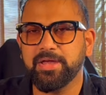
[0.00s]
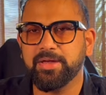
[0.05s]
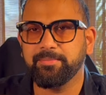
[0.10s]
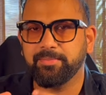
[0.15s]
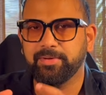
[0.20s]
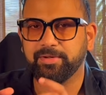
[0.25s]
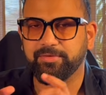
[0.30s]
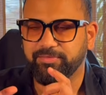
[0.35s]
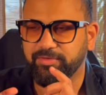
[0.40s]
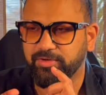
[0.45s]

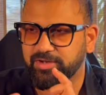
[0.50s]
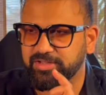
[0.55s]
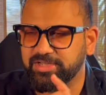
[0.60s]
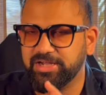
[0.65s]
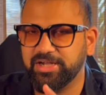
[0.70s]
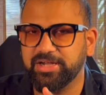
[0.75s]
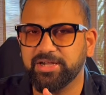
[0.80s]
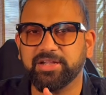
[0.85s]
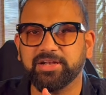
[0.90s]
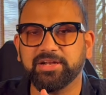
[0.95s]
but for
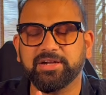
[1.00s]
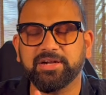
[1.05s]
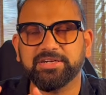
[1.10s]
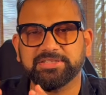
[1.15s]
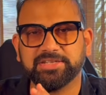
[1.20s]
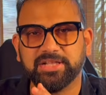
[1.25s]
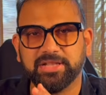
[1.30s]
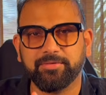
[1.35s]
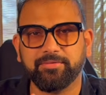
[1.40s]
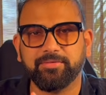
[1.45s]
the
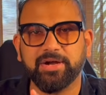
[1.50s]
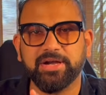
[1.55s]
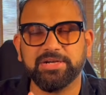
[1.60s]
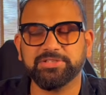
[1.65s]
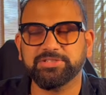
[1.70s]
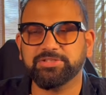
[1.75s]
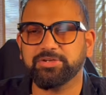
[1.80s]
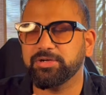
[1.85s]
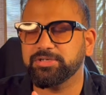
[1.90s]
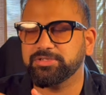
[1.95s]
intercuts and the
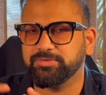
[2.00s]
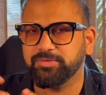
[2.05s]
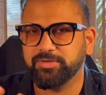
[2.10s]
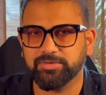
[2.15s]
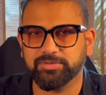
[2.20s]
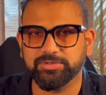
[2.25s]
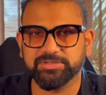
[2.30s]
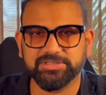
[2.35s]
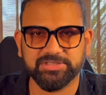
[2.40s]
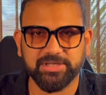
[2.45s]
wide shots we
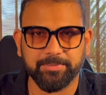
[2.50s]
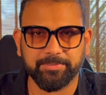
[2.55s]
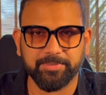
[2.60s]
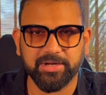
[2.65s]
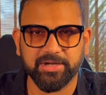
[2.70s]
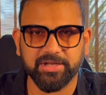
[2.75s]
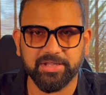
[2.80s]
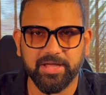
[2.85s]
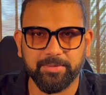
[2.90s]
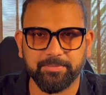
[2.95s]
use a
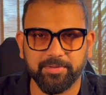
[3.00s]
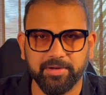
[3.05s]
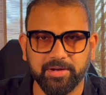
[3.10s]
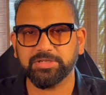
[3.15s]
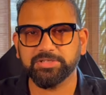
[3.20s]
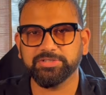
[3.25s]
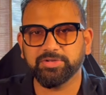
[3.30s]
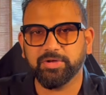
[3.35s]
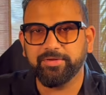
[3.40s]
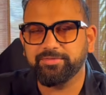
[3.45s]
separate camera.
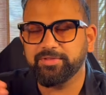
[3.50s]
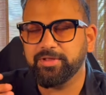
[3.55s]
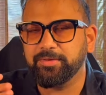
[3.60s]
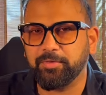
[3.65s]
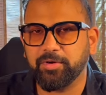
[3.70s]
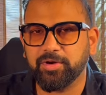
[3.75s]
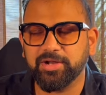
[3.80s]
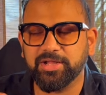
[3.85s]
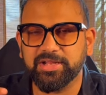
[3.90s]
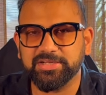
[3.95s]
So if the
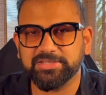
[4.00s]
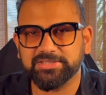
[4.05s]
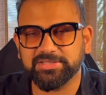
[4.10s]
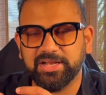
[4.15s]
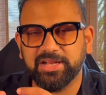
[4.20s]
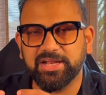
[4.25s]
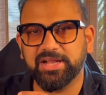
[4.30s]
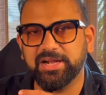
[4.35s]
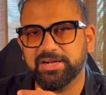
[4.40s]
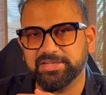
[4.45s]
model is
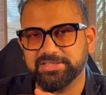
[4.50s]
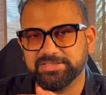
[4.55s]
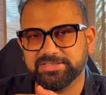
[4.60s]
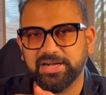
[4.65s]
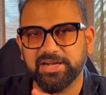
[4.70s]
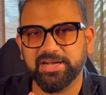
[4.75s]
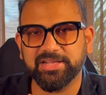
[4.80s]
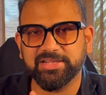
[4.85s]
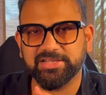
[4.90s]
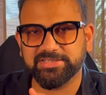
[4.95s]
really
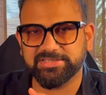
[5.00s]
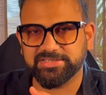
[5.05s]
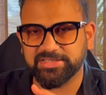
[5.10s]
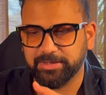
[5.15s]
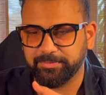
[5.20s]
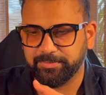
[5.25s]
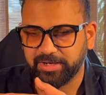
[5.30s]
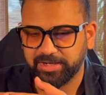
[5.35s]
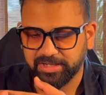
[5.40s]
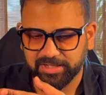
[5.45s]
understanding this
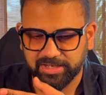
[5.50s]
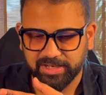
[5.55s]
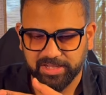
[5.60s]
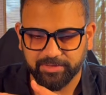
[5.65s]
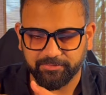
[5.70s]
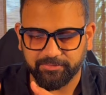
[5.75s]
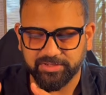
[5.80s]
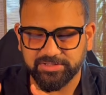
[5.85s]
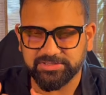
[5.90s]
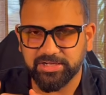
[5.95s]
cinematic
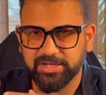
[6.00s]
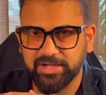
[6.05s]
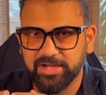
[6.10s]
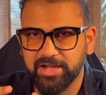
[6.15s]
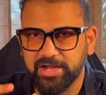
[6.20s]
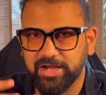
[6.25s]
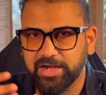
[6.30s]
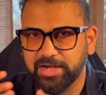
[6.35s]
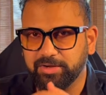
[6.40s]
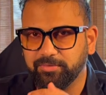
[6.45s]
language,
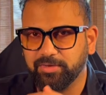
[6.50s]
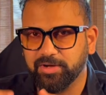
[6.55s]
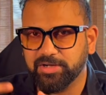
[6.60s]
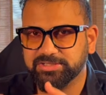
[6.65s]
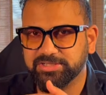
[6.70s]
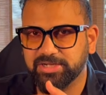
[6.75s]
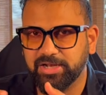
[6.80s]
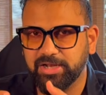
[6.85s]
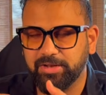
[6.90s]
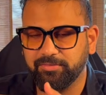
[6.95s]
it
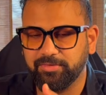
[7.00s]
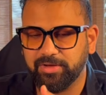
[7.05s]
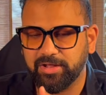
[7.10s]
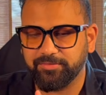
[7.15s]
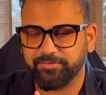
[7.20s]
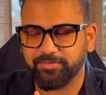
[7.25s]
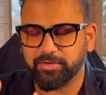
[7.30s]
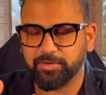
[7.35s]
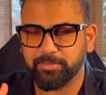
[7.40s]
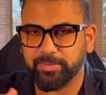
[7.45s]
works really well
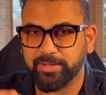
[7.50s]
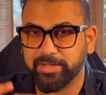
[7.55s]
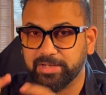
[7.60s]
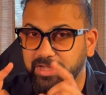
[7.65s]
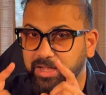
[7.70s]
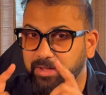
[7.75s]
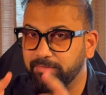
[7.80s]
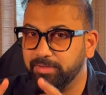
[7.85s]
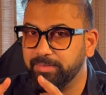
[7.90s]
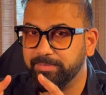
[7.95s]
for me.
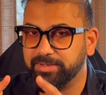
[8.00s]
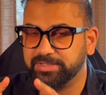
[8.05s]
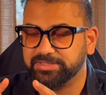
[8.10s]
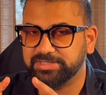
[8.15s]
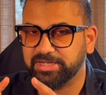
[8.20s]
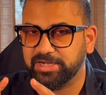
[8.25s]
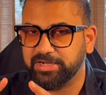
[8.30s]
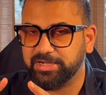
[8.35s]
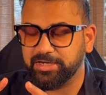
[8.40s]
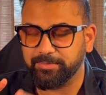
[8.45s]
Now I'm
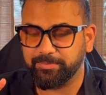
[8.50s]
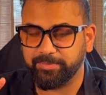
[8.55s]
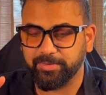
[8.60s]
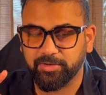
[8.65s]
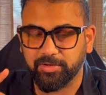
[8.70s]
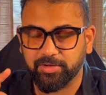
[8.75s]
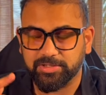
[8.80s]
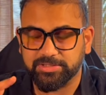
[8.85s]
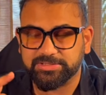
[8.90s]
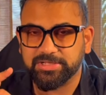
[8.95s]
excited
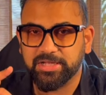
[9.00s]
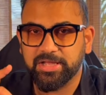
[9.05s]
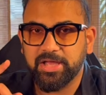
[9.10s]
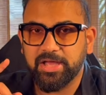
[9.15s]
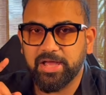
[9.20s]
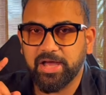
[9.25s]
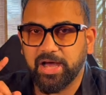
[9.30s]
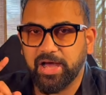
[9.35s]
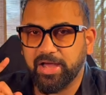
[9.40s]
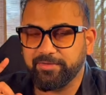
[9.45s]
because
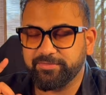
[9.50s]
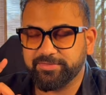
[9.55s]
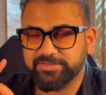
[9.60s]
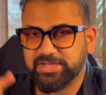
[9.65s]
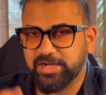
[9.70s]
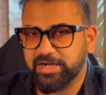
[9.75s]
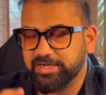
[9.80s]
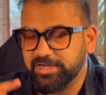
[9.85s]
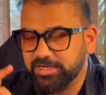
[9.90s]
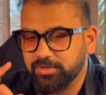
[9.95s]
I have
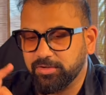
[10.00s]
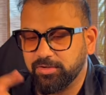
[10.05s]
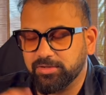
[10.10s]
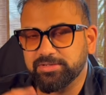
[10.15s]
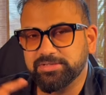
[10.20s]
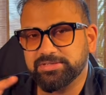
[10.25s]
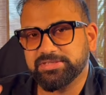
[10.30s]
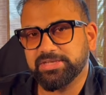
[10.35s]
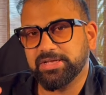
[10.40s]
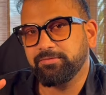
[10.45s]
started
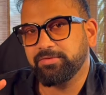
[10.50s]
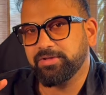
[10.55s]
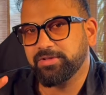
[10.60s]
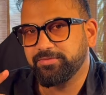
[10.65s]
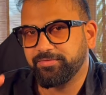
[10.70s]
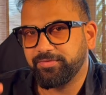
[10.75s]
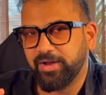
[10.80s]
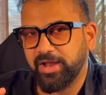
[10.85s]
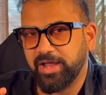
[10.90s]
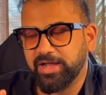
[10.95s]
conversing with
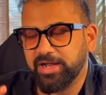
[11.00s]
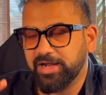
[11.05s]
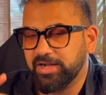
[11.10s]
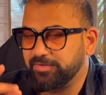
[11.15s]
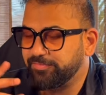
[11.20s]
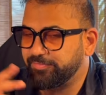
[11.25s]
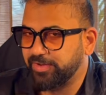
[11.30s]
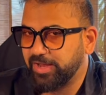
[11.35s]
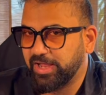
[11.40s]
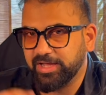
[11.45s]
Frank, and
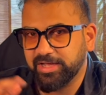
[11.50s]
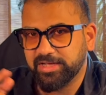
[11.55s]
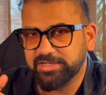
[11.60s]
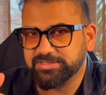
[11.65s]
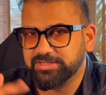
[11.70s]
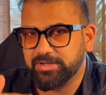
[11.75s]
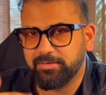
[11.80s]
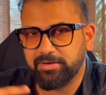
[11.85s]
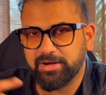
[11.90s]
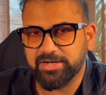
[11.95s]
Frank
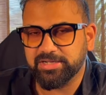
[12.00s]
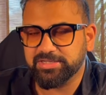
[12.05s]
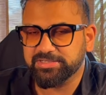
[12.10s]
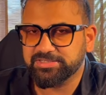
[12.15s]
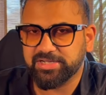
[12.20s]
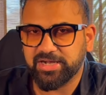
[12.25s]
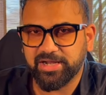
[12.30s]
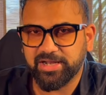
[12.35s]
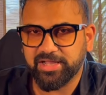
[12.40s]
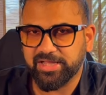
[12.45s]
is now
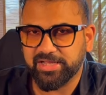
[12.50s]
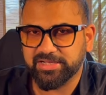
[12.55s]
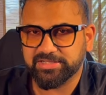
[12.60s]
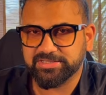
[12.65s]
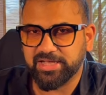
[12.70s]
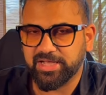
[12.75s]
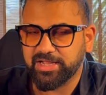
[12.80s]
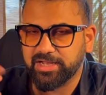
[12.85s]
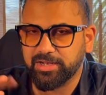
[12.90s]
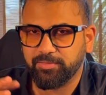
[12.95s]
understanding
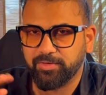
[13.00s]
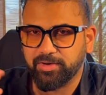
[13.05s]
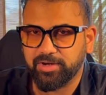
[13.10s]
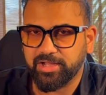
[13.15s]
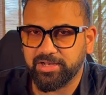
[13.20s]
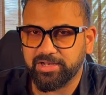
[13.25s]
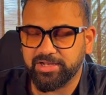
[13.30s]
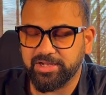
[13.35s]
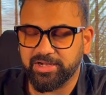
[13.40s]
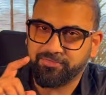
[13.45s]
exactly what
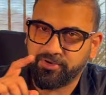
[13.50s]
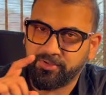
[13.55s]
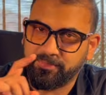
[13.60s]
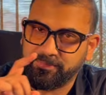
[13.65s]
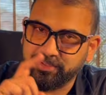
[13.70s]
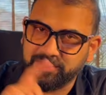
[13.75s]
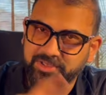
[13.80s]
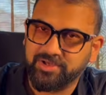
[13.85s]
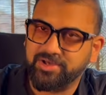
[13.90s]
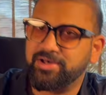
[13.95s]
I need. From
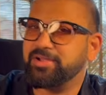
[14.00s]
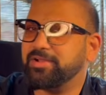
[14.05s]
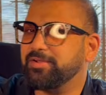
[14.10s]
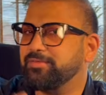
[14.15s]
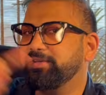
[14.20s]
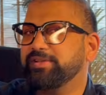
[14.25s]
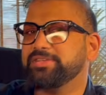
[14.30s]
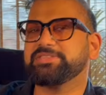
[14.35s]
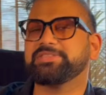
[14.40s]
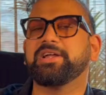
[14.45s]
here
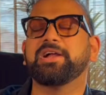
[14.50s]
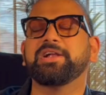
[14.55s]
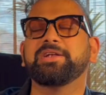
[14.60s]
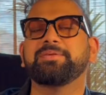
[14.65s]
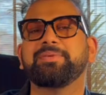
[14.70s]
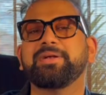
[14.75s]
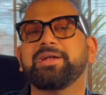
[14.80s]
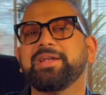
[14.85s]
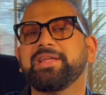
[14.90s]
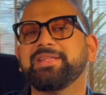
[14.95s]
we start
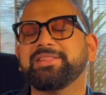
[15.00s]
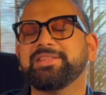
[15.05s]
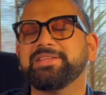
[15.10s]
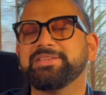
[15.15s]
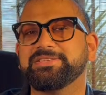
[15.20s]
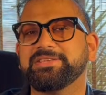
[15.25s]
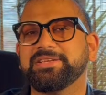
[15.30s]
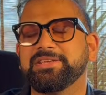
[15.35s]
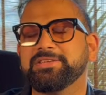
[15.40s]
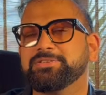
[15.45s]
building the
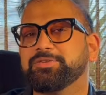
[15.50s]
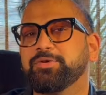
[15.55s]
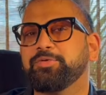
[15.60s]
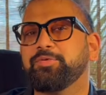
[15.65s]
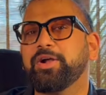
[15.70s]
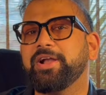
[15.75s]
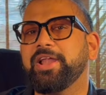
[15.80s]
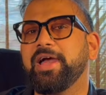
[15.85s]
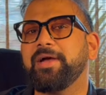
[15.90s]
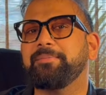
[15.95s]
scene. So
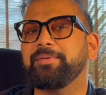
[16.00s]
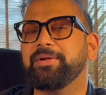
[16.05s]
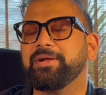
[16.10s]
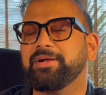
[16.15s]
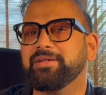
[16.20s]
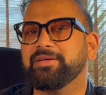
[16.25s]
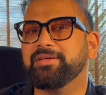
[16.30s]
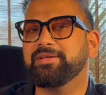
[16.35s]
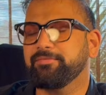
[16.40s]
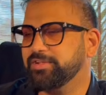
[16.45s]
what happened?
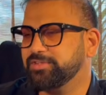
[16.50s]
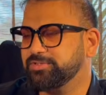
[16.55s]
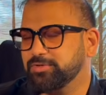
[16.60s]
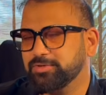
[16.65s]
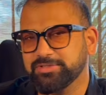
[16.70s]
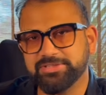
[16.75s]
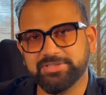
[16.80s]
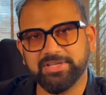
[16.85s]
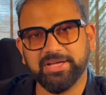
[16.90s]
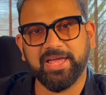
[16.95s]
We
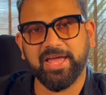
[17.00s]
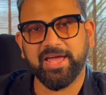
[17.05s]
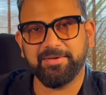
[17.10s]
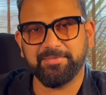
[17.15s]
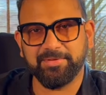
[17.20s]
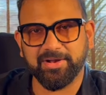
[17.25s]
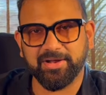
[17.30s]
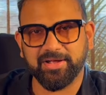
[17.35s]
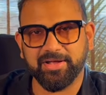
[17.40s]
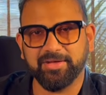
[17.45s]
chose the
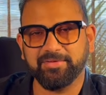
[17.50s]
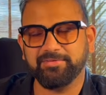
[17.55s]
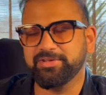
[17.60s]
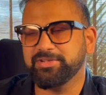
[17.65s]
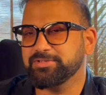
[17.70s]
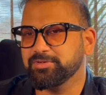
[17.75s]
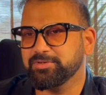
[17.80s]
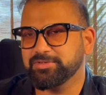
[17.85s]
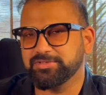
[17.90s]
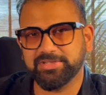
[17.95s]
camera, we
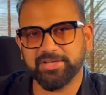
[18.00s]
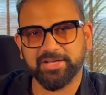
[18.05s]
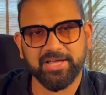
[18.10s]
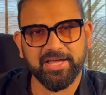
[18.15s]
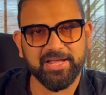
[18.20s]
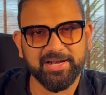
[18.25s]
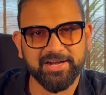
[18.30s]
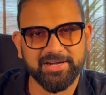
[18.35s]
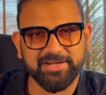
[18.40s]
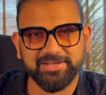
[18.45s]
chose the
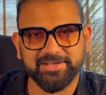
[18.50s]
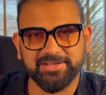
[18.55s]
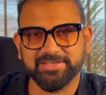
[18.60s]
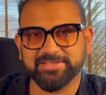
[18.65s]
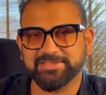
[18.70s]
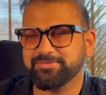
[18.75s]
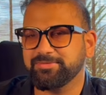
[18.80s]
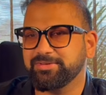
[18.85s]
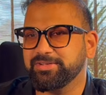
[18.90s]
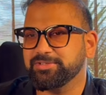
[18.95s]

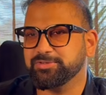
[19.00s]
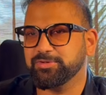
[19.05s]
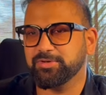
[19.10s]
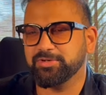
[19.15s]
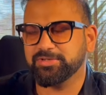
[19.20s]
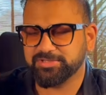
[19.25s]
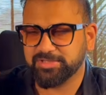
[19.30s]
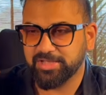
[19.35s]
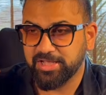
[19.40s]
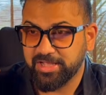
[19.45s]
characters, we
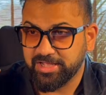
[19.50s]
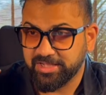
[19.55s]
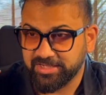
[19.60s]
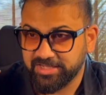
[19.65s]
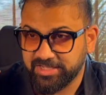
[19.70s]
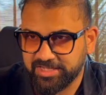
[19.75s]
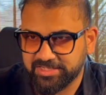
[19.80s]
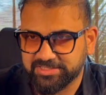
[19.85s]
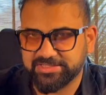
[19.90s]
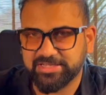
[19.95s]
chose
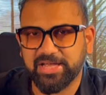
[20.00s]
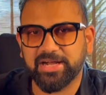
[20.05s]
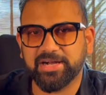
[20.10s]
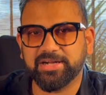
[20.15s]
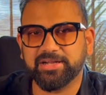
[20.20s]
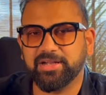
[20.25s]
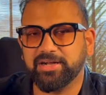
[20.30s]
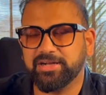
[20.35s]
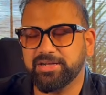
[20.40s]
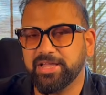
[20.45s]
the
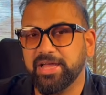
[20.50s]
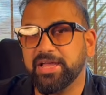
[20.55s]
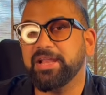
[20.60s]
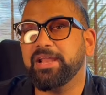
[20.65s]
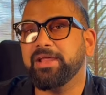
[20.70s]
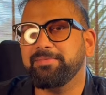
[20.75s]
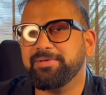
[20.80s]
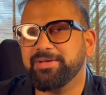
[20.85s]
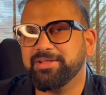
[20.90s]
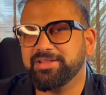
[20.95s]
exact
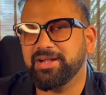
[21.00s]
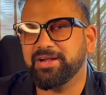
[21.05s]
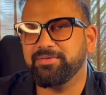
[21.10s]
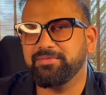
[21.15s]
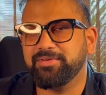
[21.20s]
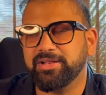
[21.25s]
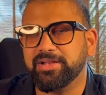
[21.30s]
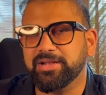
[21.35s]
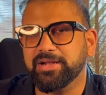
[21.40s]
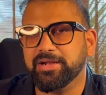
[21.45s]
dynamic that
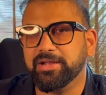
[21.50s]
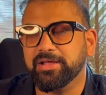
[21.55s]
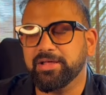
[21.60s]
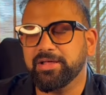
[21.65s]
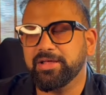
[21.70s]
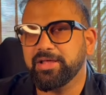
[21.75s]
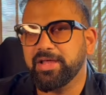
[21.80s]
we need.